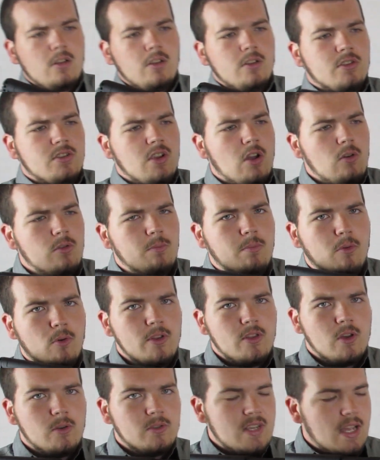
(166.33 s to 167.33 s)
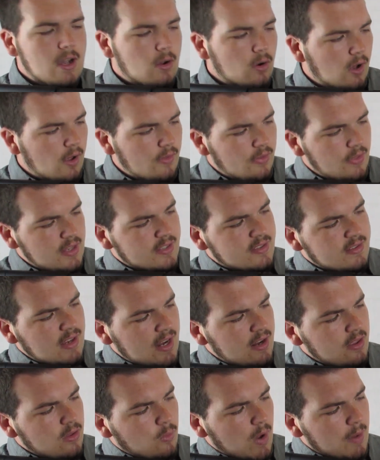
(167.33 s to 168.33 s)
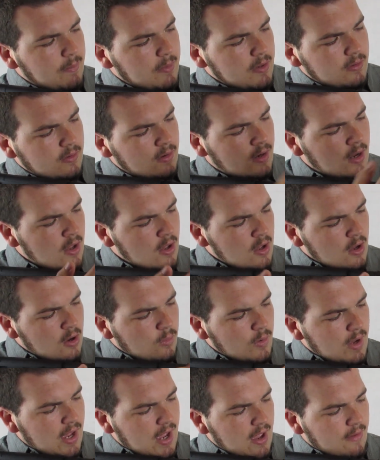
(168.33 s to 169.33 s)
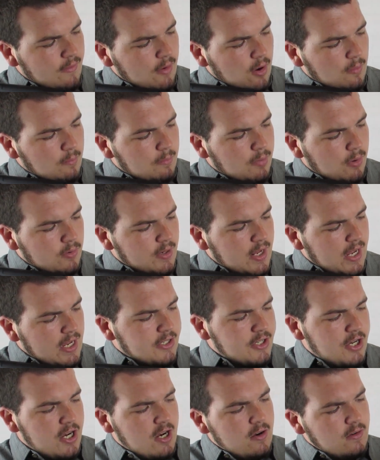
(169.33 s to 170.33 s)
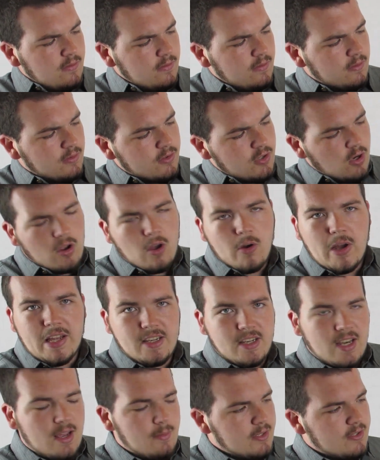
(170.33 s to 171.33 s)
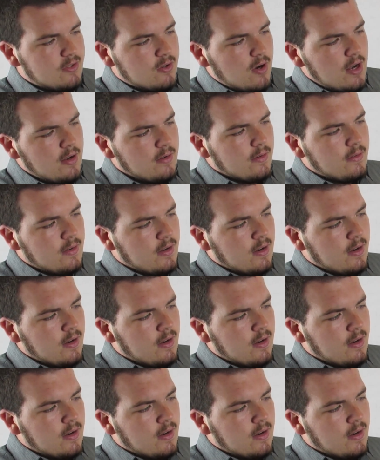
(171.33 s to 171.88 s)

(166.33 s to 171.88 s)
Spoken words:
So to point those out on this side of the weapon, we have our bolt catch here, which I'll go ahead and demonstrate.